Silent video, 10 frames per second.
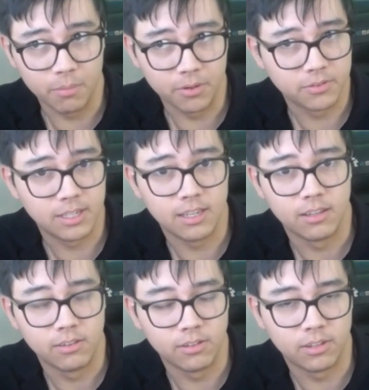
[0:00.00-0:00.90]
to
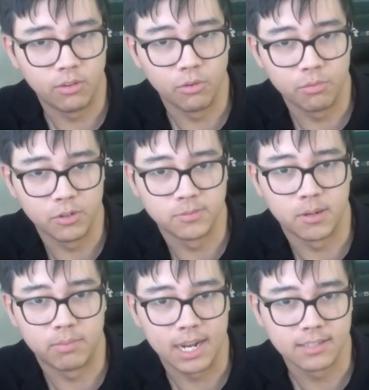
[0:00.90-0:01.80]
see North Wilkesboro
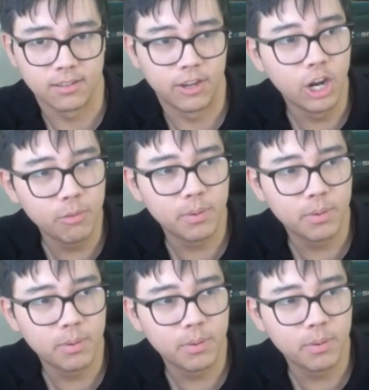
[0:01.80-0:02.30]
back. So I hope